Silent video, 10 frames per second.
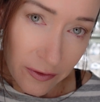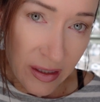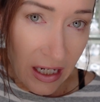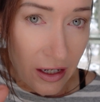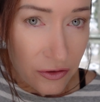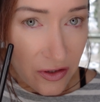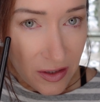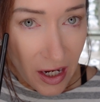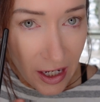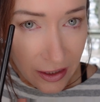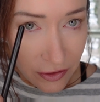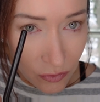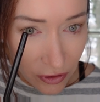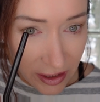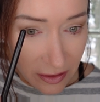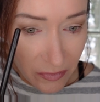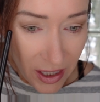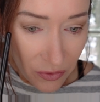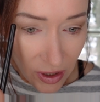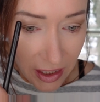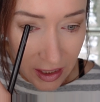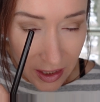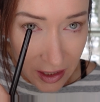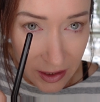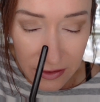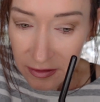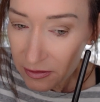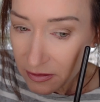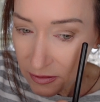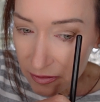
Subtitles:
from the outside, working my way in.